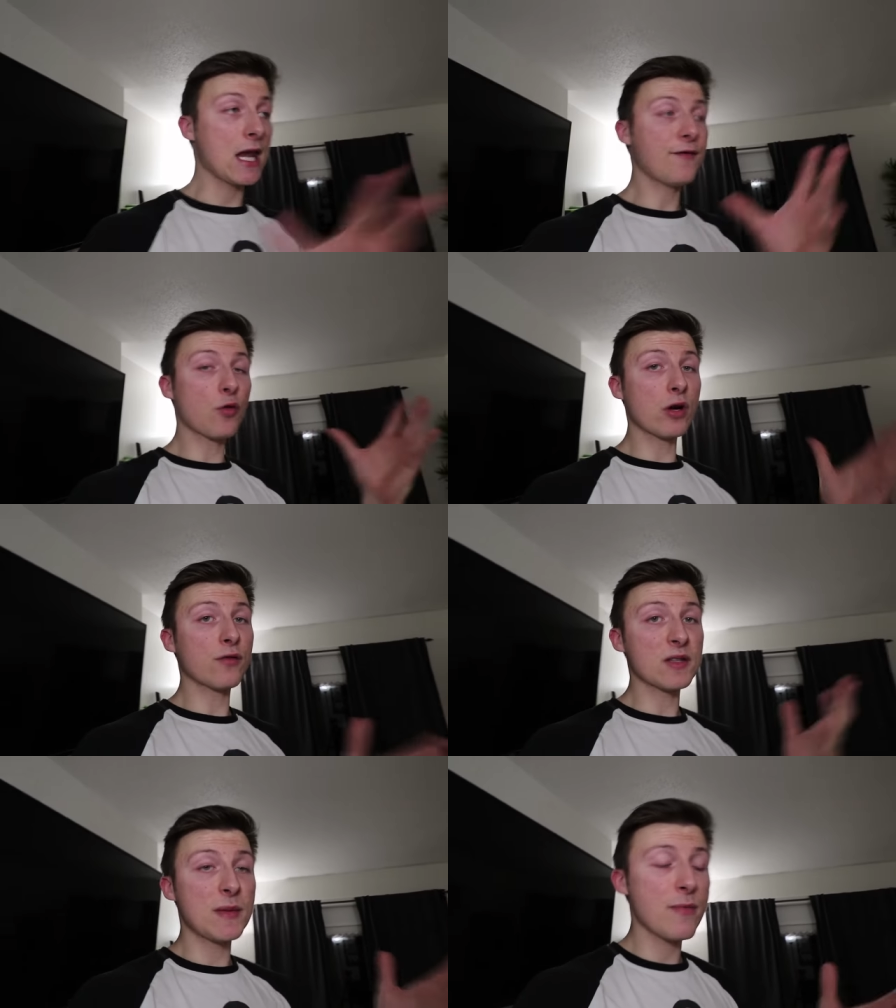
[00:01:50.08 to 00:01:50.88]
if you're one of
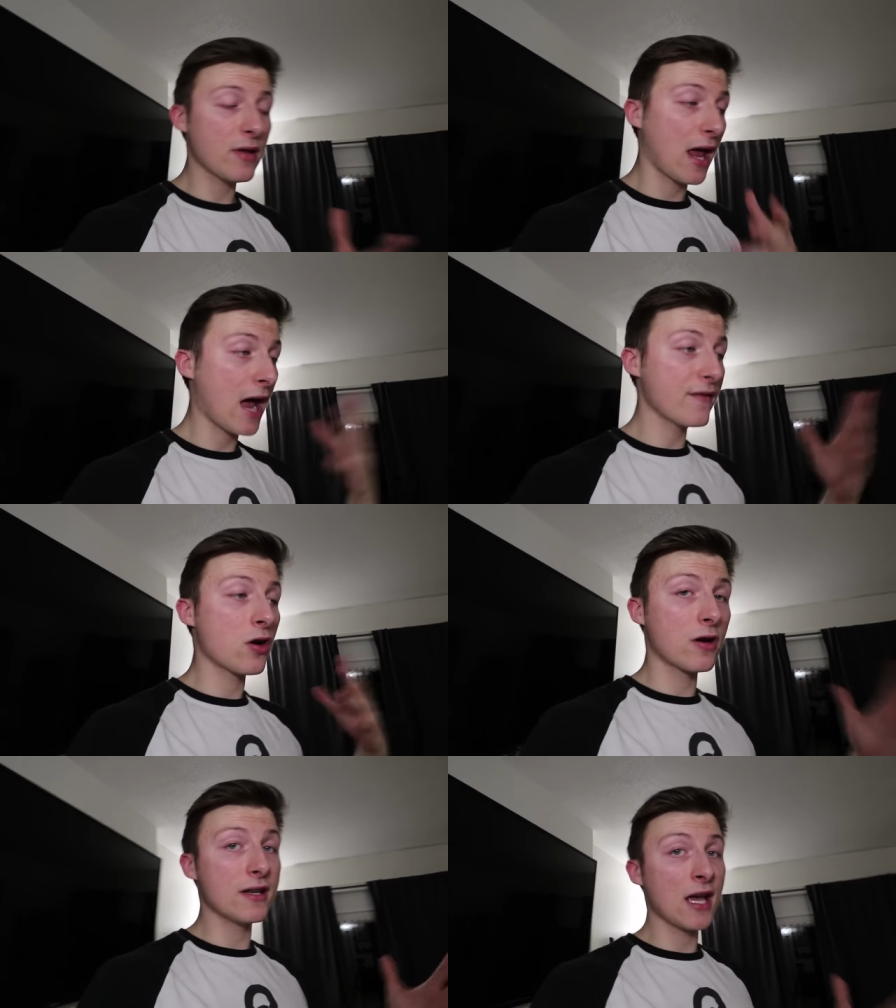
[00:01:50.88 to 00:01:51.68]
those people that haven't
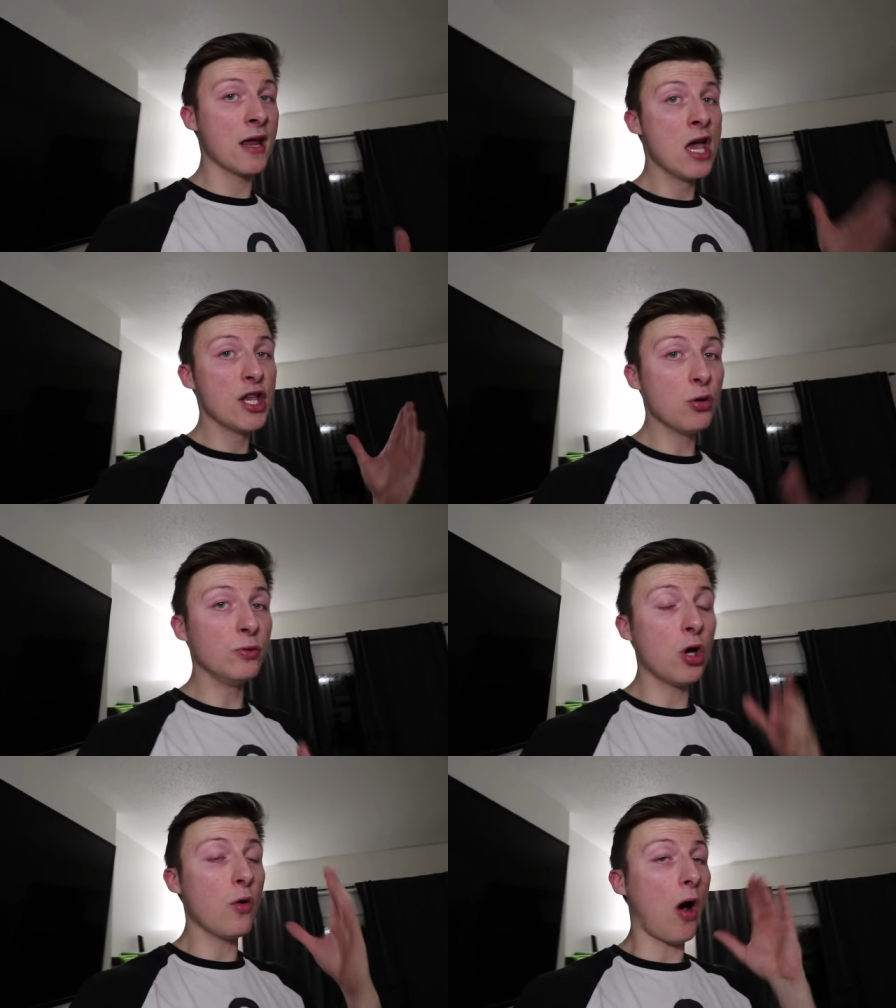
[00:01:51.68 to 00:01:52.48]
heard it yet, you will
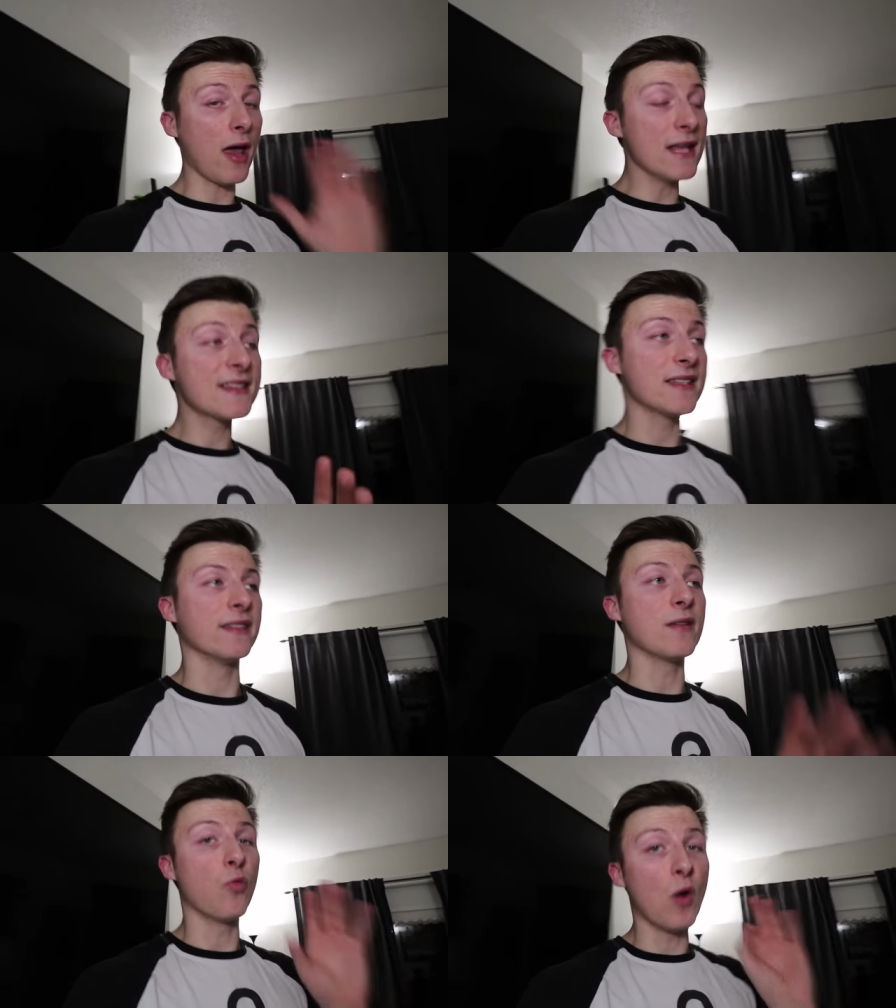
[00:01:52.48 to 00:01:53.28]
know
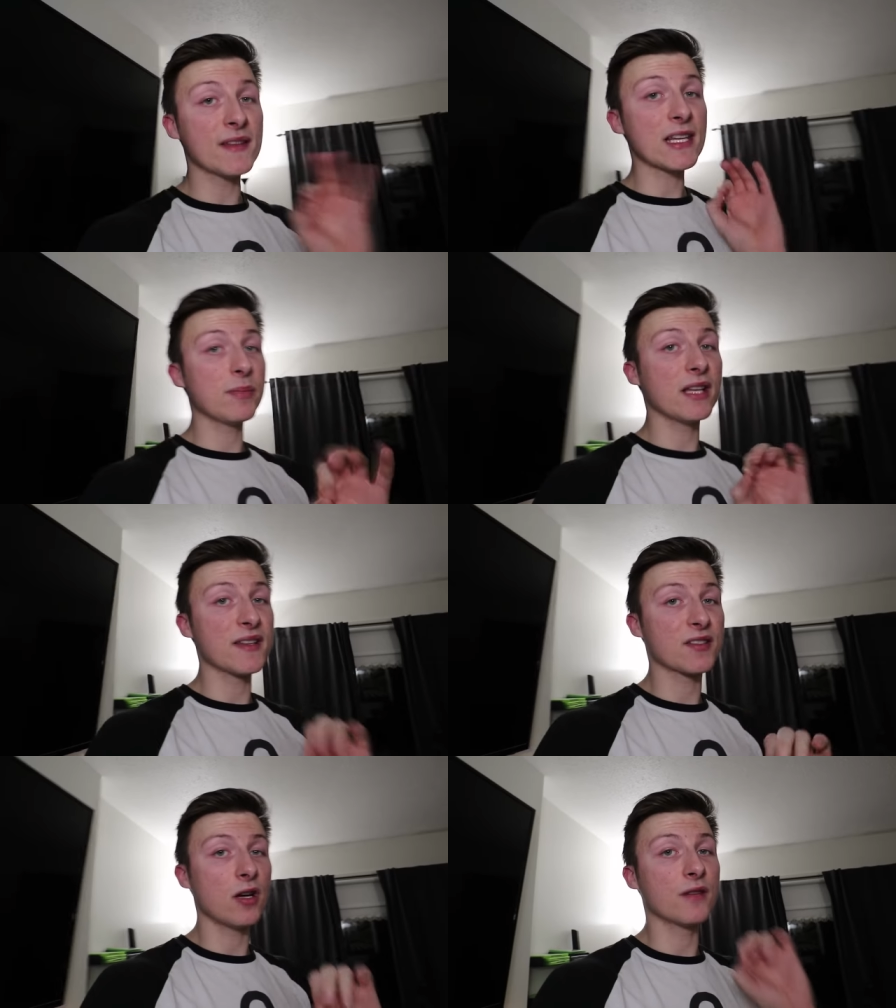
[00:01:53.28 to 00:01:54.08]
instantly once I play
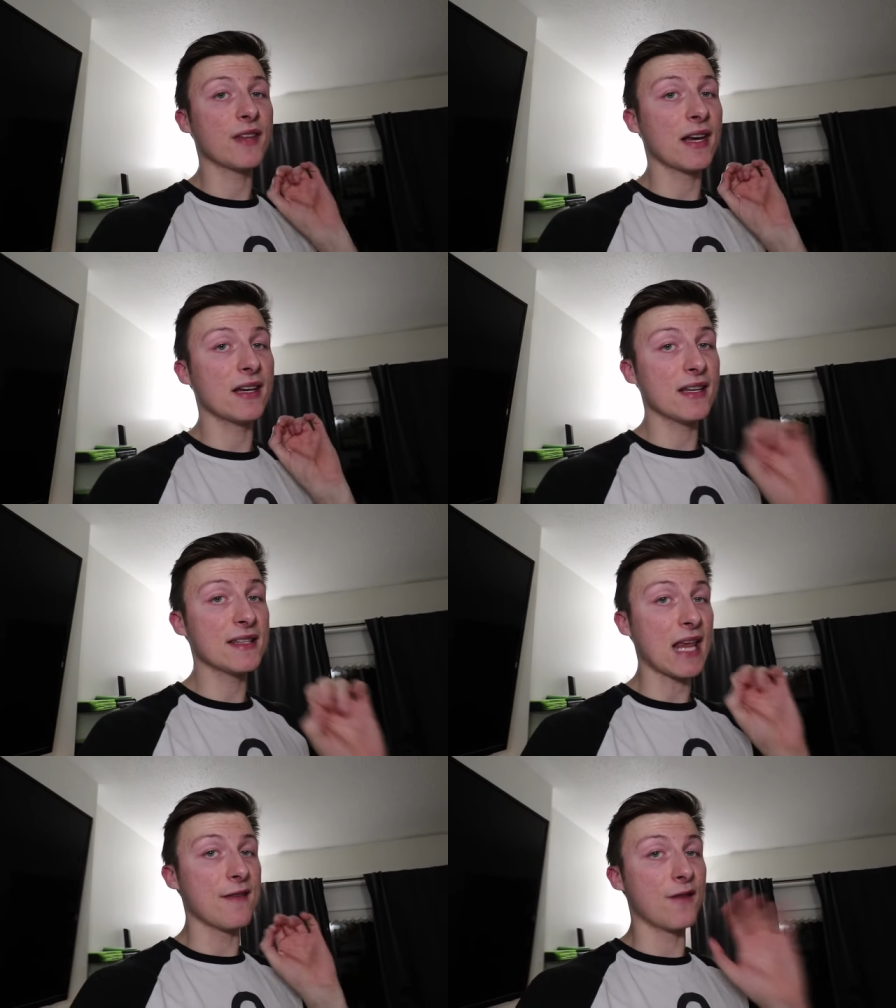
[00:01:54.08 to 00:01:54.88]
the song that it
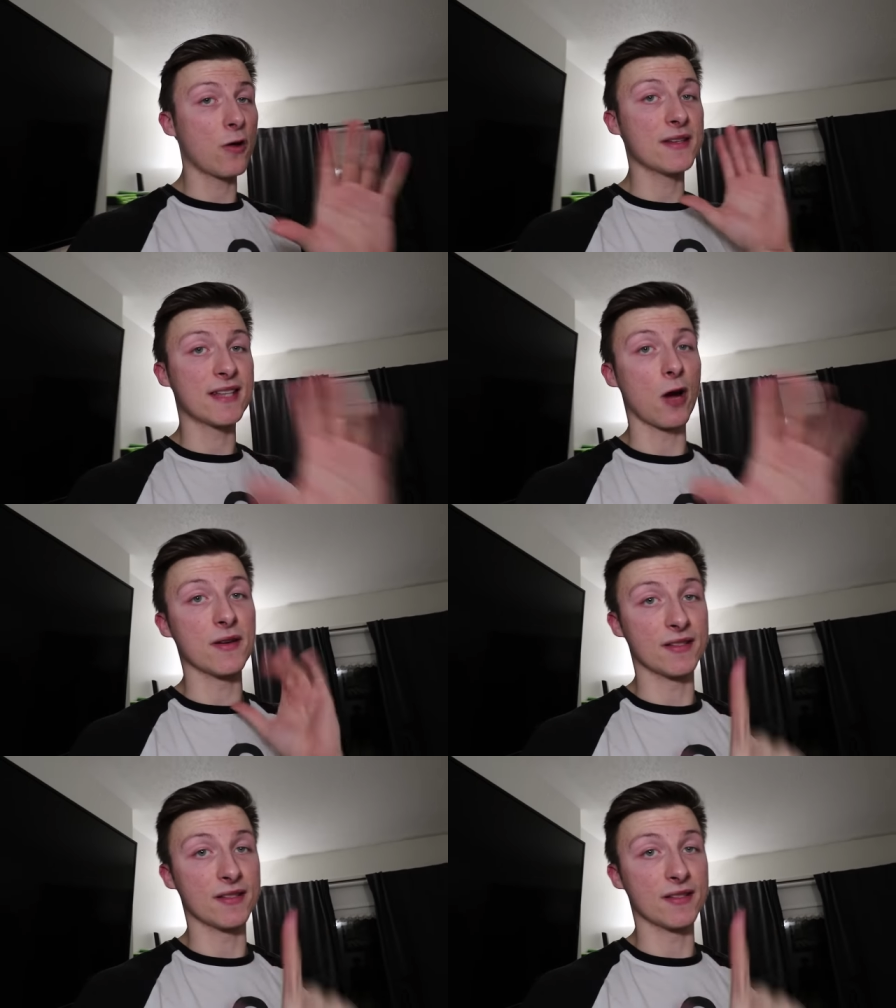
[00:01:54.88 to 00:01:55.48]
is a very scary